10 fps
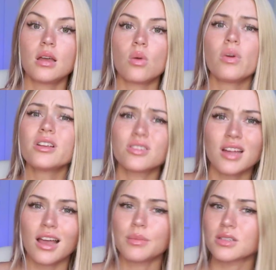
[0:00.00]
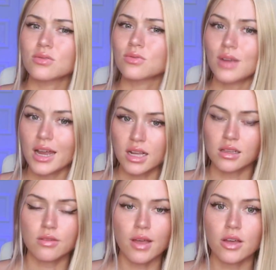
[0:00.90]
where your time is
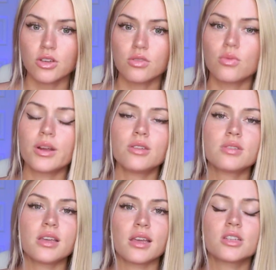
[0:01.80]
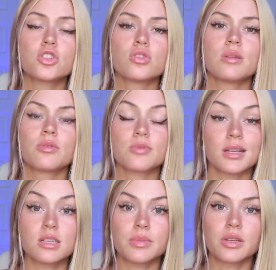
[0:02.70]
radically valued, where you take extreme
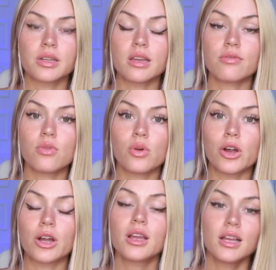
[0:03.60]
responsibility for